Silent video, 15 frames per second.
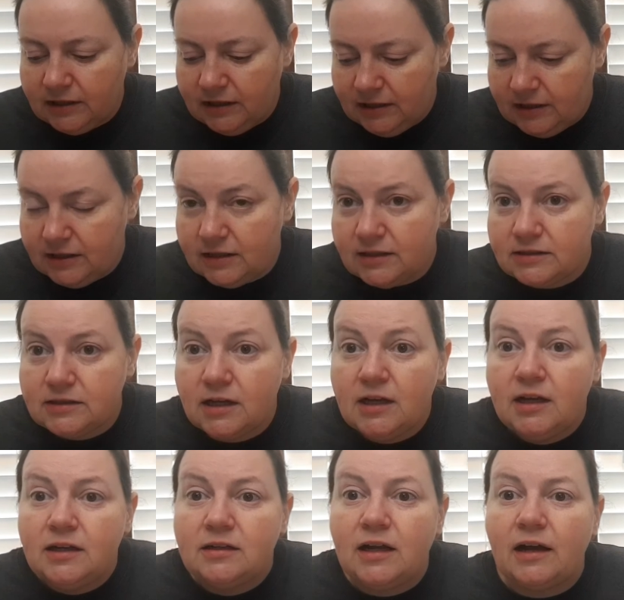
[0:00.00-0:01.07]
is
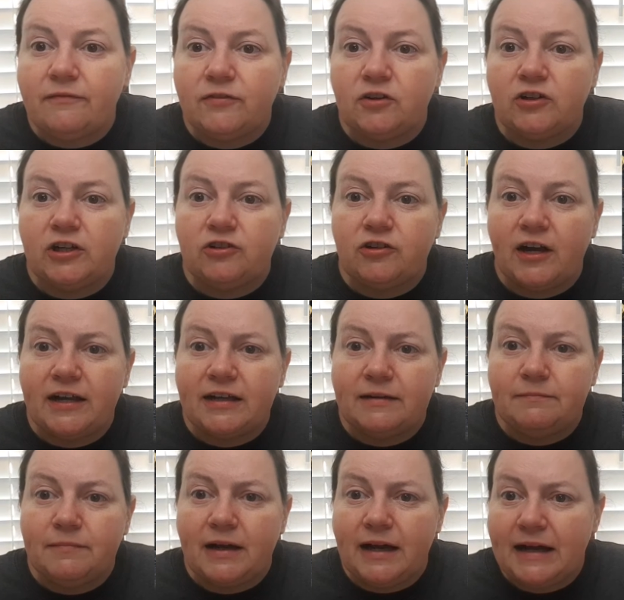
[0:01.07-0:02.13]
Night Fury
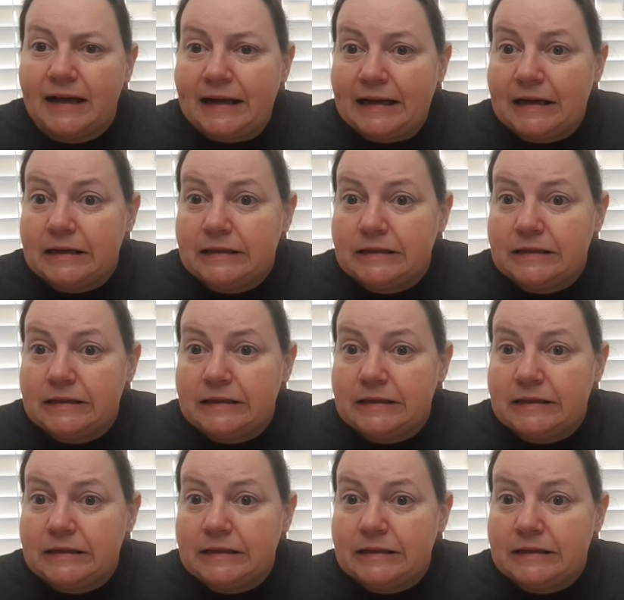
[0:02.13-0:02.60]
Dragon by